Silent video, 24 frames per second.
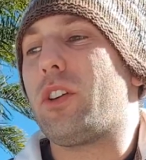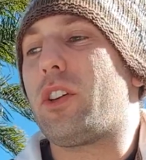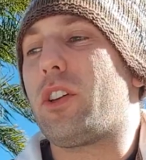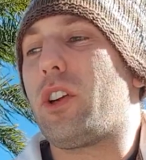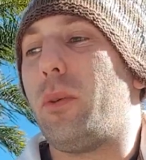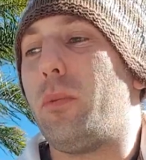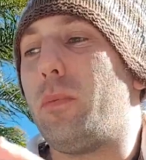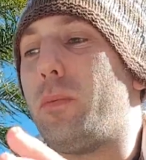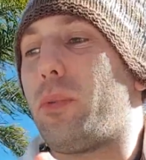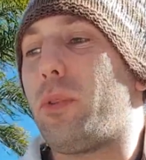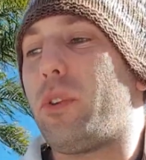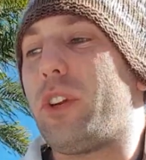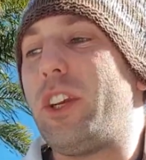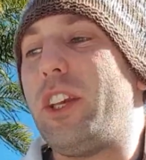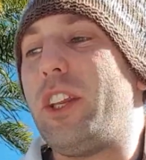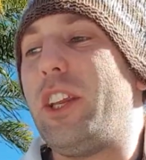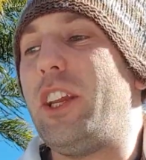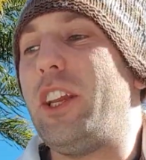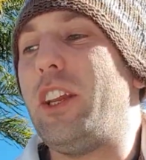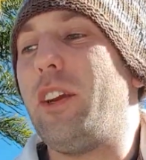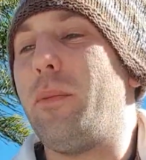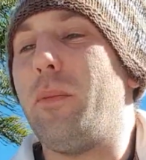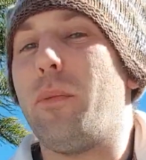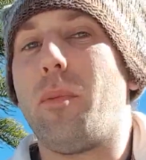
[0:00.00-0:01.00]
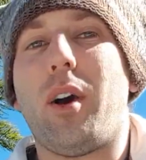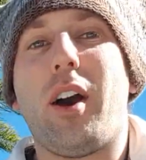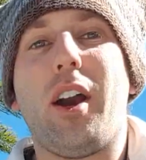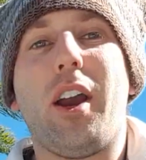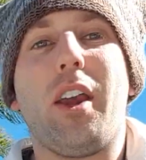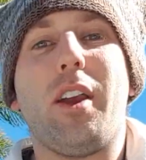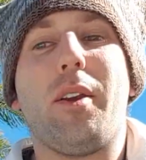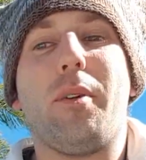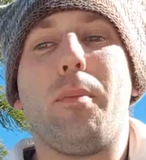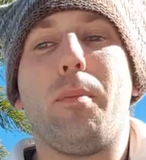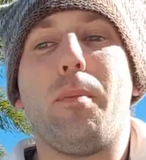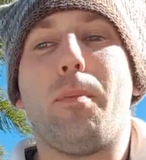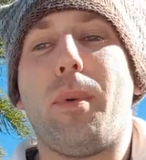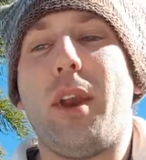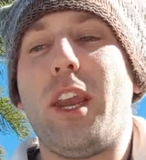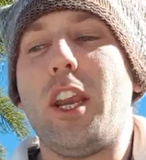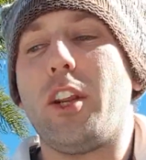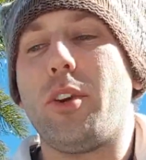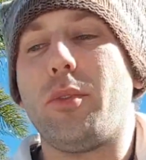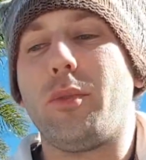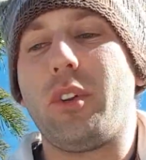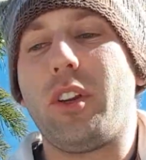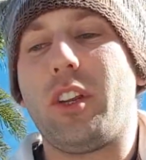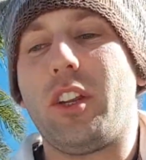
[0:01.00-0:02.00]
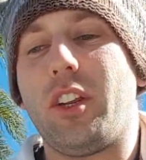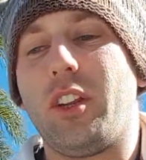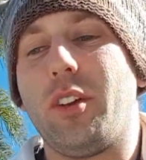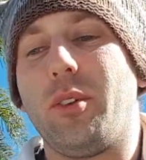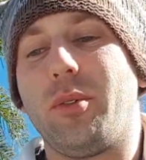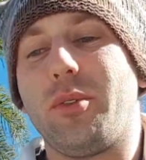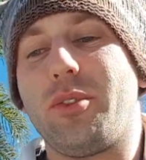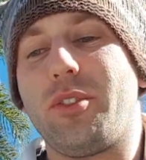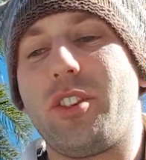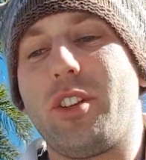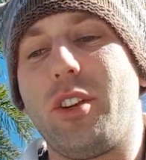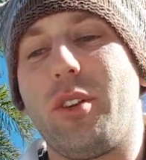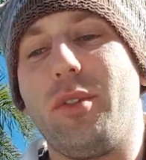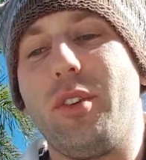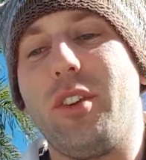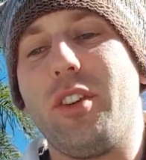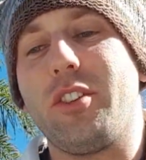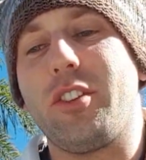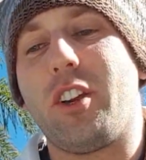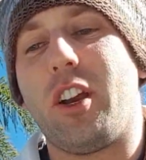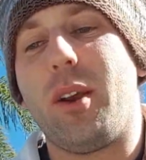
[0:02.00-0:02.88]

completing my Bakery Hill series.